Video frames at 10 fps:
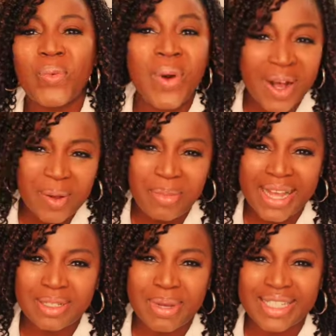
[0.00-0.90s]
Welcome
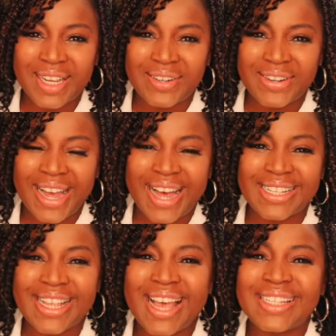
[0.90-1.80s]
back to my channel,
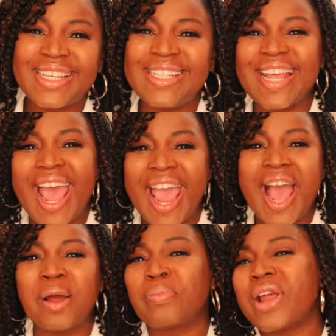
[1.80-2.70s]
guys.
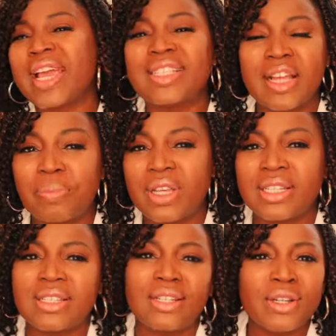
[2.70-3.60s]
Today I'm bringing something
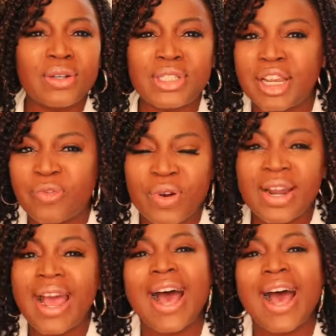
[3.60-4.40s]
just a little different.